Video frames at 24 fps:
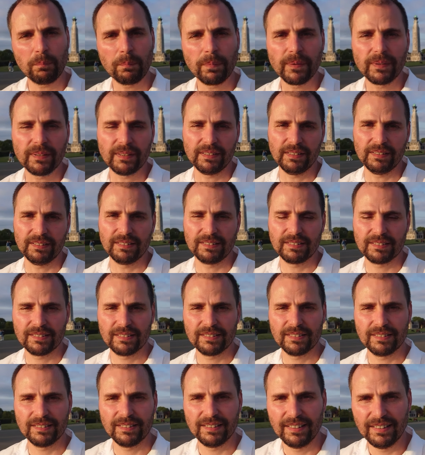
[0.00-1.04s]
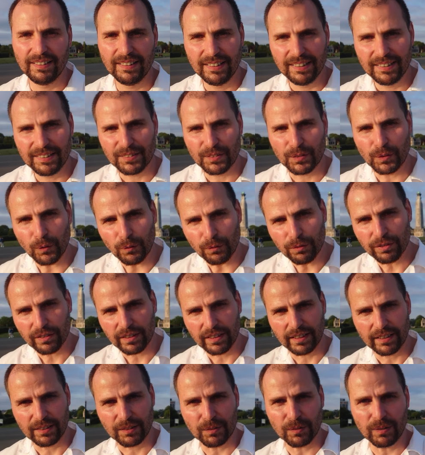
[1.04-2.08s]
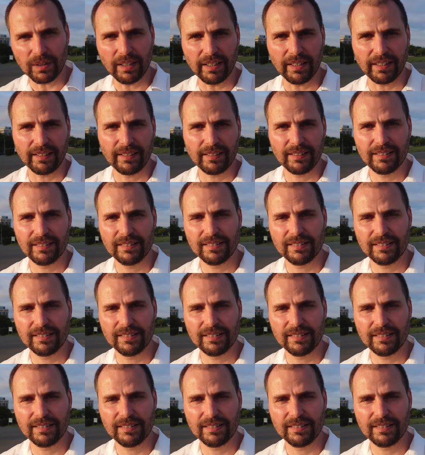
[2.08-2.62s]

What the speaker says: please don't forget to like,